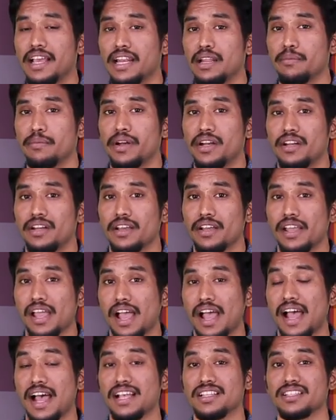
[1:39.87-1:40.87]
element
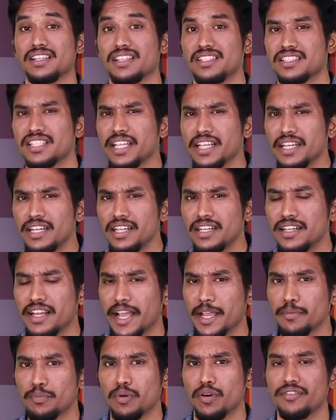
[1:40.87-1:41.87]
has a single
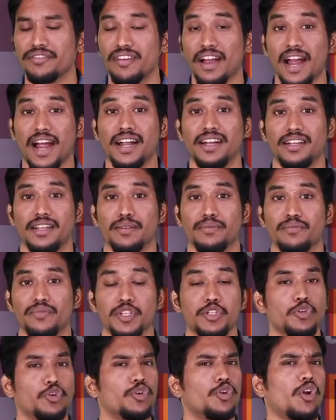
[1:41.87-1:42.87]
type of atom
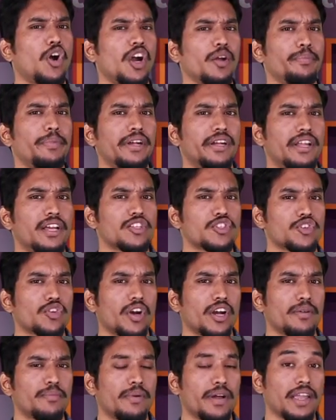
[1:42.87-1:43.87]
which could not be
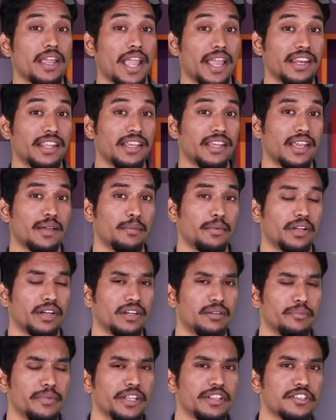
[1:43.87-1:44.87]
destroyed by any
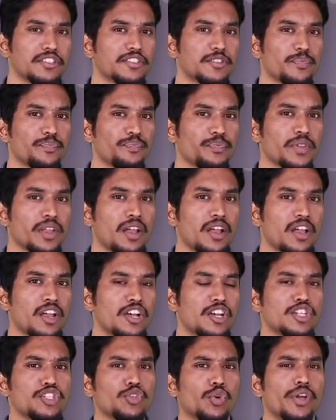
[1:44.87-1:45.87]
chemical means.
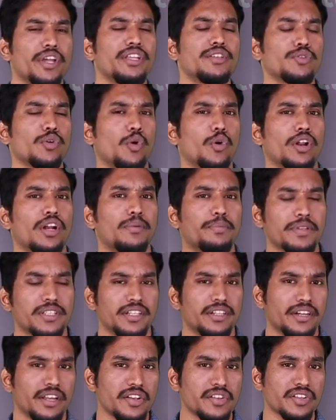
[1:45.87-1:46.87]
So, his oral
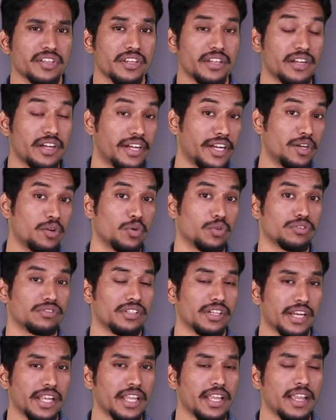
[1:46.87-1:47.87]
presentation in
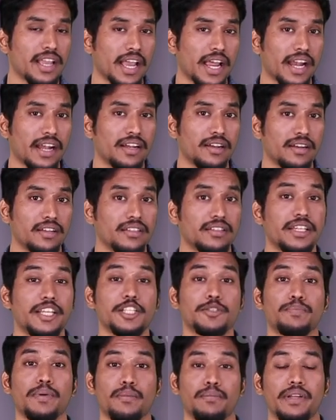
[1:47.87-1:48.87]
1803 and
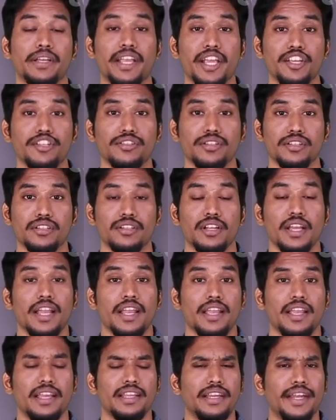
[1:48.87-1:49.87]
his publication
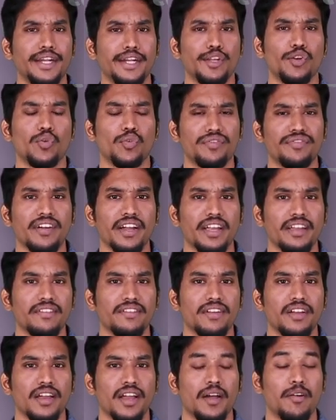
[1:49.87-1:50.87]
in
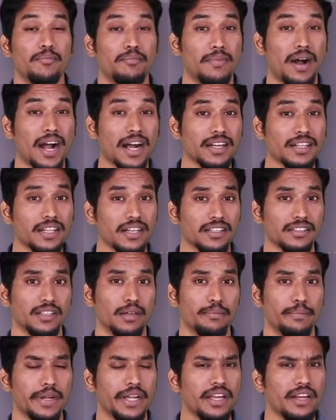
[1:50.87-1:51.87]
1805 marked
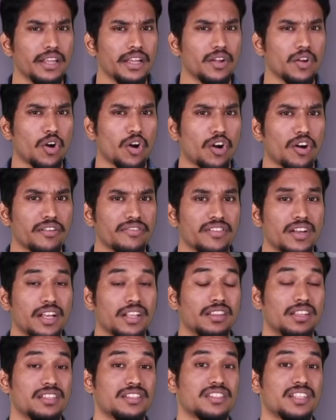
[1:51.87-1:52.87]
the beginning of
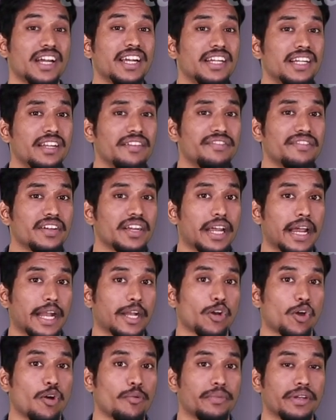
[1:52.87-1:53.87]
the scientific
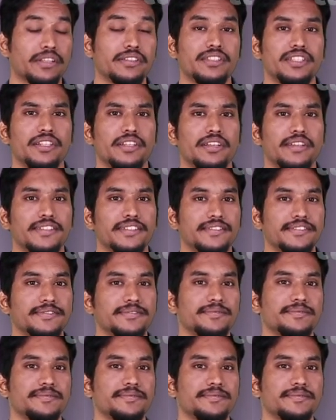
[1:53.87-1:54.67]
atomic theory.